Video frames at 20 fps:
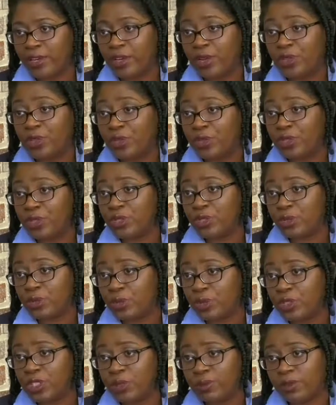go through the
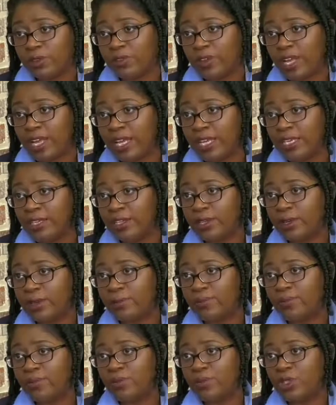school to provide
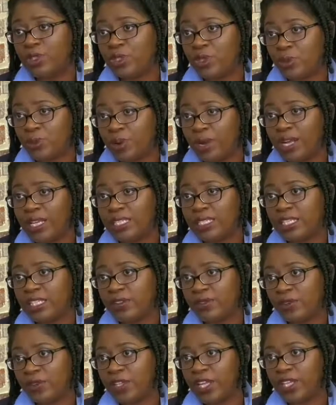due
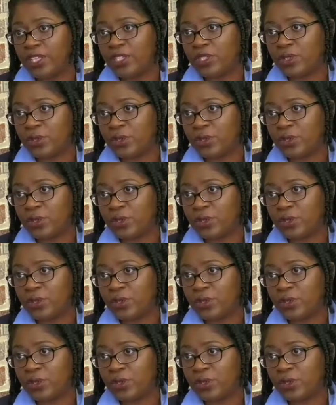process for that